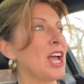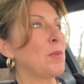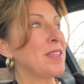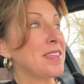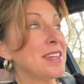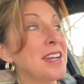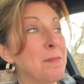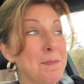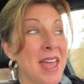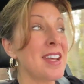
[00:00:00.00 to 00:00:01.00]
with an
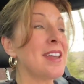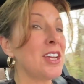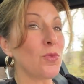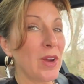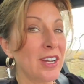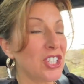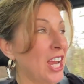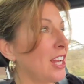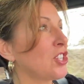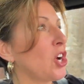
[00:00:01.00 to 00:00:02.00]

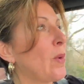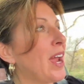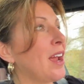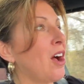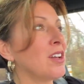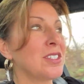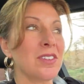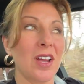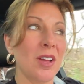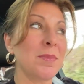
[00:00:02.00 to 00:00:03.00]
amenity-rich HOA also
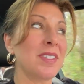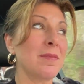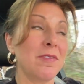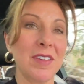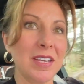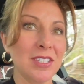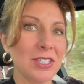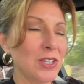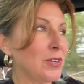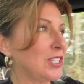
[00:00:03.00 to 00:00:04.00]
comes some fees
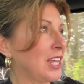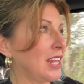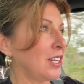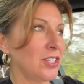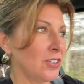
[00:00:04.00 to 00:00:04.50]
associated. You